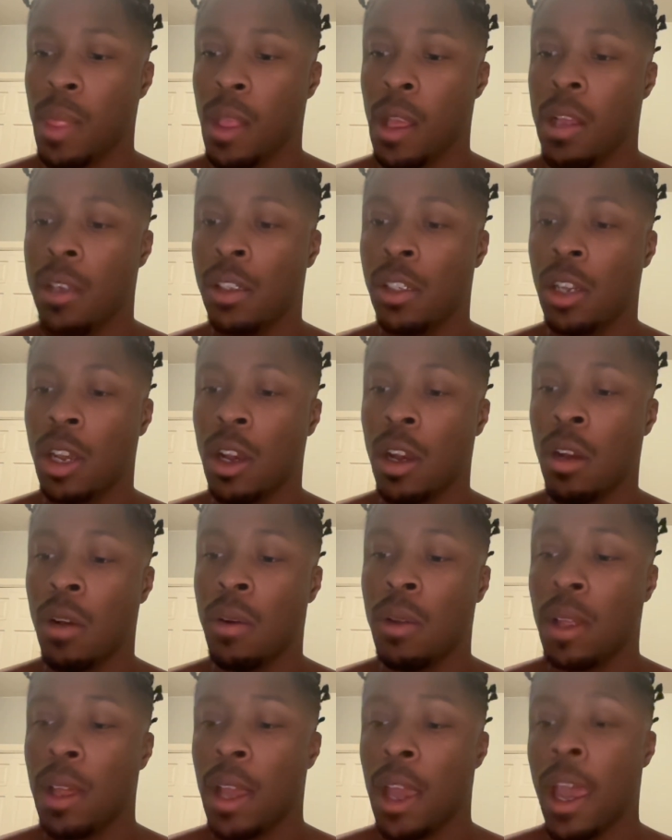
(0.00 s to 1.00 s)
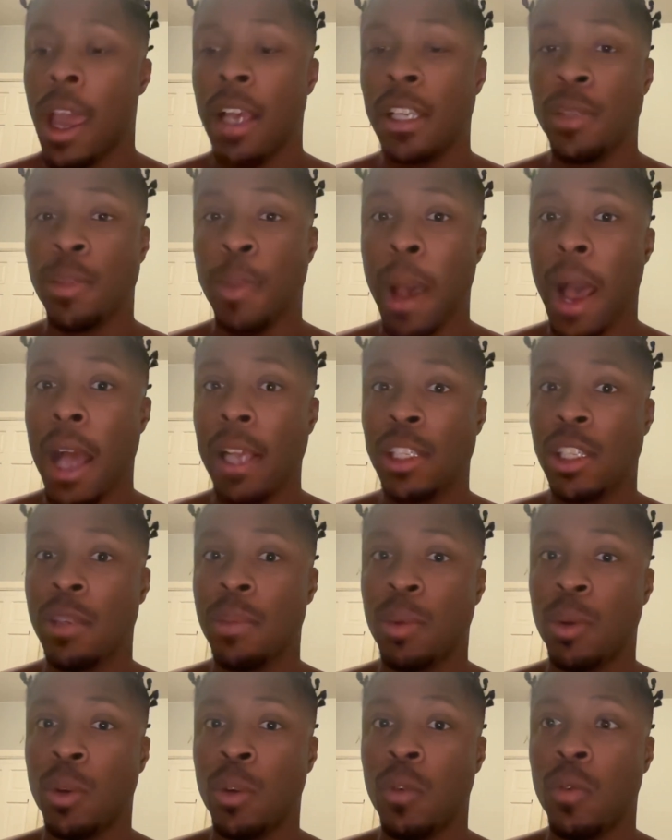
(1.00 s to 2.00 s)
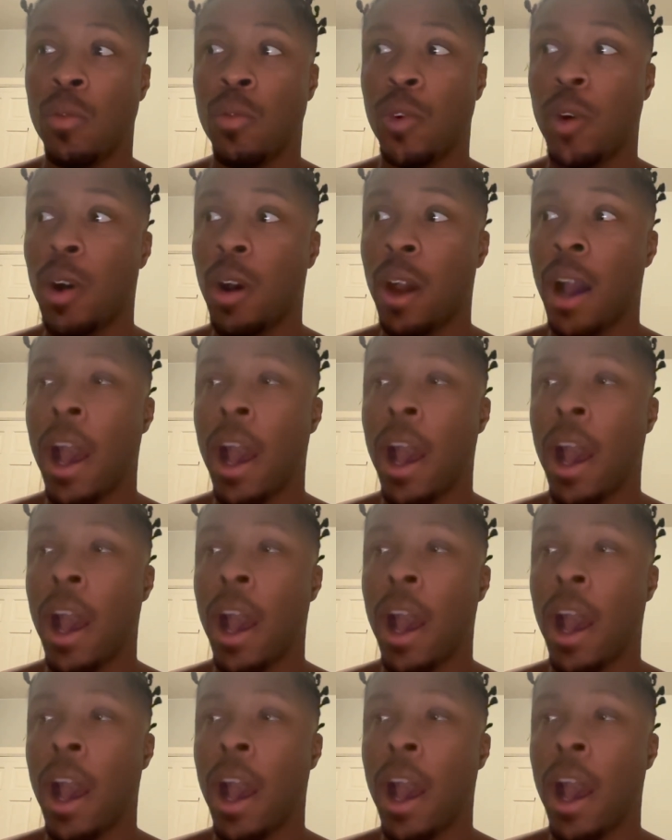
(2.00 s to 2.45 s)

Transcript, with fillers: So it's possible for a